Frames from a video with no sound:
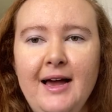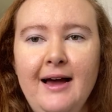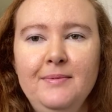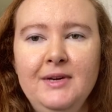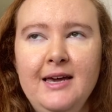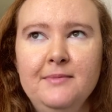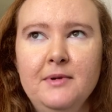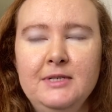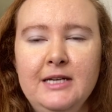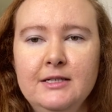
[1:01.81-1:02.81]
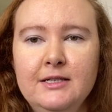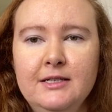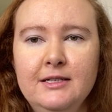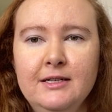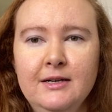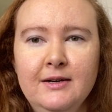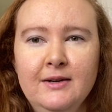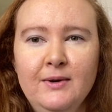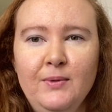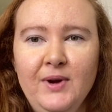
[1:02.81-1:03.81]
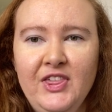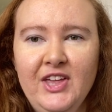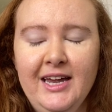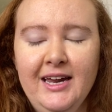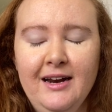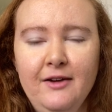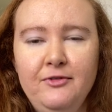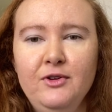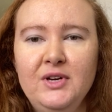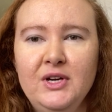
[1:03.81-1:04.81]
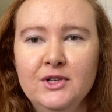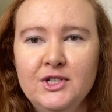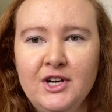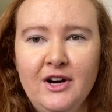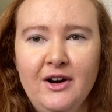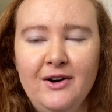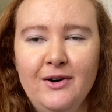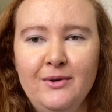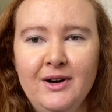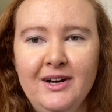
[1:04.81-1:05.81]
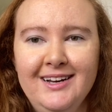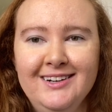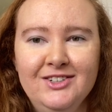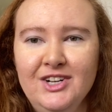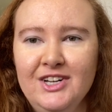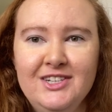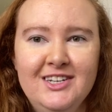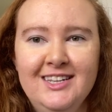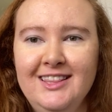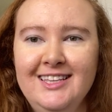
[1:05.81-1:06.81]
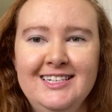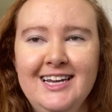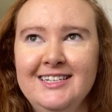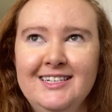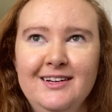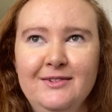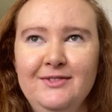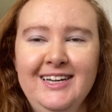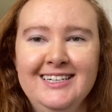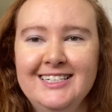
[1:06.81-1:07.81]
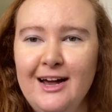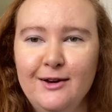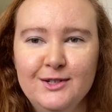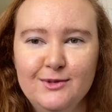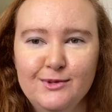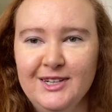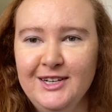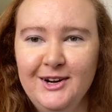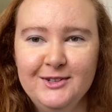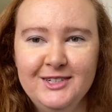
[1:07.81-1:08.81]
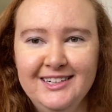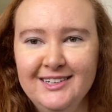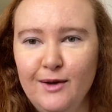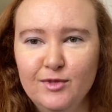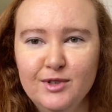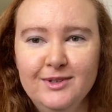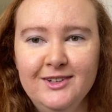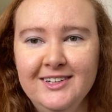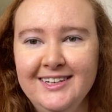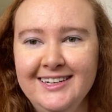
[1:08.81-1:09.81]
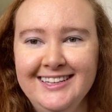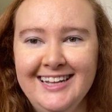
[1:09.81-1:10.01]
I became obsessed with it a few years ago in just the sense of it sounds really cozy and comfortable, and